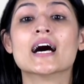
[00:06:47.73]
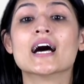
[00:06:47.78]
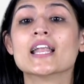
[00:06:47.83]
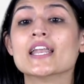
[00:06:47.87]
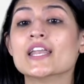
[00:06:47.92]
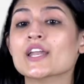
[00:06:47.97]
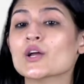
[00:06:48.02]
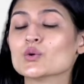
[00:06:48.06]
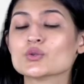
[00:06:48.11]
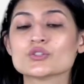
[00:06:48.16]

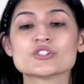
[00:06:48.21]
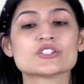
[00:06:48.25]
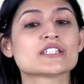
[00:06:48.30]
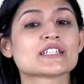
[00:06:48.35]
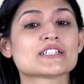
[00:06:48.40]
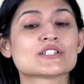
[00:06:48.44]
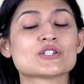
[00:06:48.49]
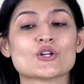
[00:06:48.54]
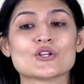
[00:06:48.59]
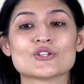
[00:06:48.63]
Know the
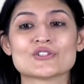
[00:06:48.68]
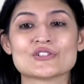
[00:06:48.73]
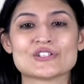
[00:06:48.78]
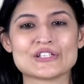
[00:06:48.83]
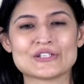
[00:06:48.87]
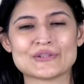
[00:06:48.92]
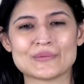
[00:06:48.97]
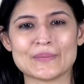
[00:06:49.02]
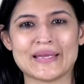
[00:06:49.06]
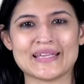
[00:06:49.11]

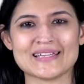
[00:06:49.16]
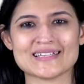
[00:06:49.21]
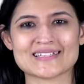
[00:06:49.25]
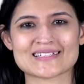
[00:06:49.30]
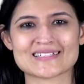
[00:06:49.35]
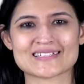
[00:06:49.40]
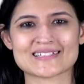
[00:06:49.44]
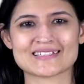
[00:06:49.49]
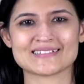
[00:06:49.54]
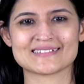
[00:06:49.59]
technology
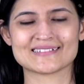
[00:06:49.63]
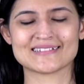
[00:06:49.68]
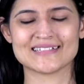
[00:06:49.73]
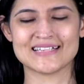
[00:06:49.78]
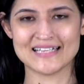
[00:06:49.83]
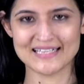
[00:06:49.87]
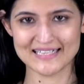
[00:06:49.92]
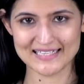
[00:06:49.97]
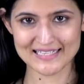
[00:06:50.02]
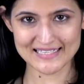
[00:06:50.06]
trends.
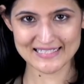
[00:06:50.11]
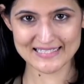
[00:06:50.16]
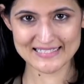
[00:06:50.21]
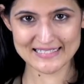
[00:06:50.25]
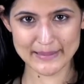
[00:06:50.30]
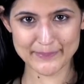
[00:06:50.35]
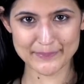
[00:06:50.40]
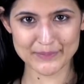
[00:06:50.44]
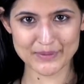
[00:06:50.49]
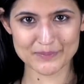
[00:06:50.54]

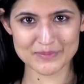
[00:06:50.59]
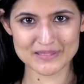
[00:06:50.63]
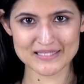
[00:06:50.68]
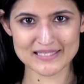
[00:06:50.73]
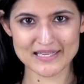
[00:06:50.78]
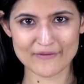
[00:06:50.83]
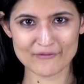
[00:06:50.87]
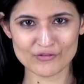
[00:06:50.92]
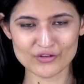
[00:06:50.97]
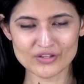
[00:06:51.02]
Step number
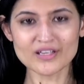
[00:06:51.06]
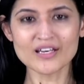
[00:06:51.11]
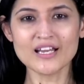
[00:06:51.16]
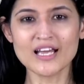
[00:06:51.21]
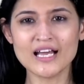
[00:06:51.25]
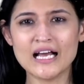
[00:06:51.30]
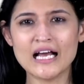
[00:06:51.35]
7.